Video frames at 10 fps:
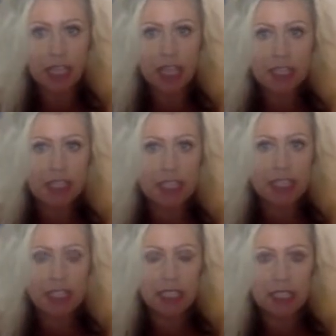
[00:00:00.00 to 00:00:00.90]

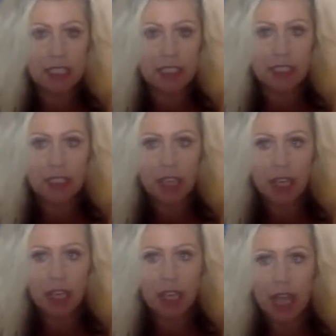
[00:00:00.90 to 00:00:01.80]
Needy is,
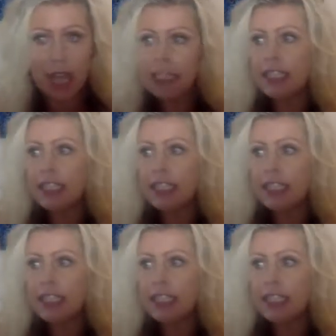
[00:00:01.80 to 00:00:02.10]
I need